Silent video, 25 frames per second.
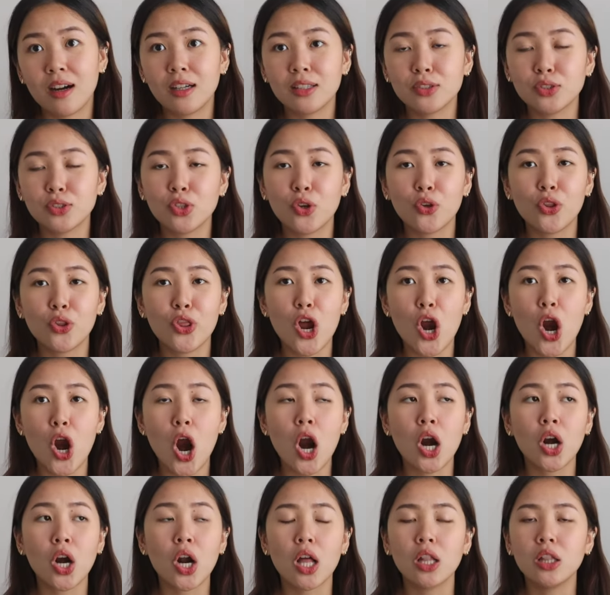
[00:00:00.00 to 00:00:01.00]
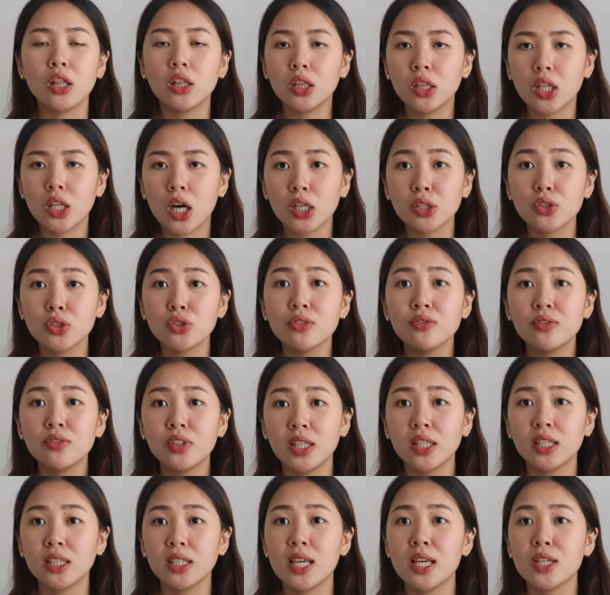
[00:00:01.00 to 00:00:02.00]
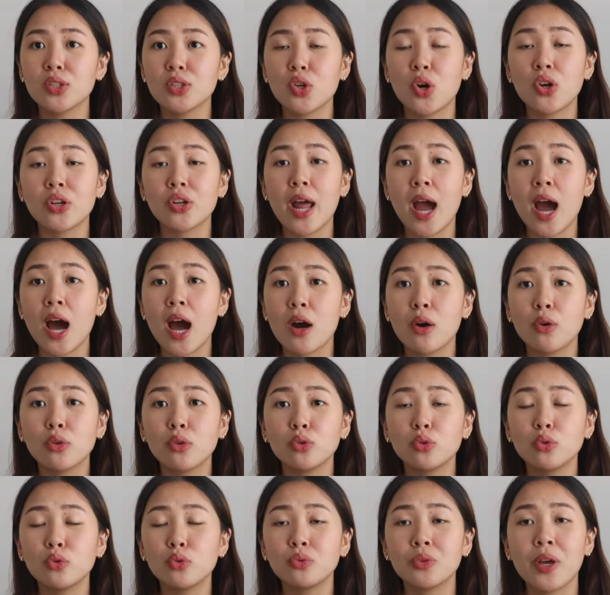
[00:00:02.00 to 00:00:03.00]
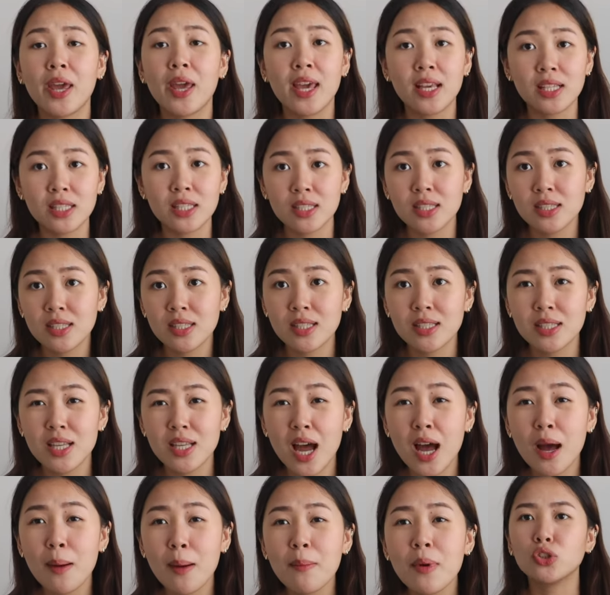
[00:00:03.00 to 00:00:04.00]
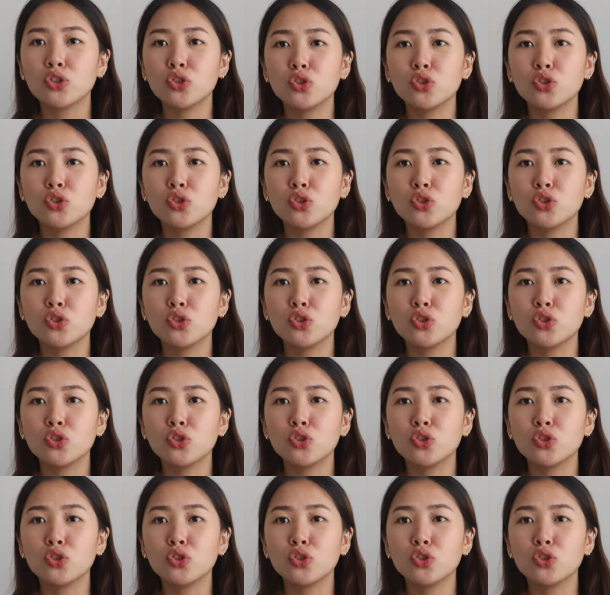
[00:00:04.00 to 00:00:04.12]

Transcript: So there are lots of techniques on how to ace this exam.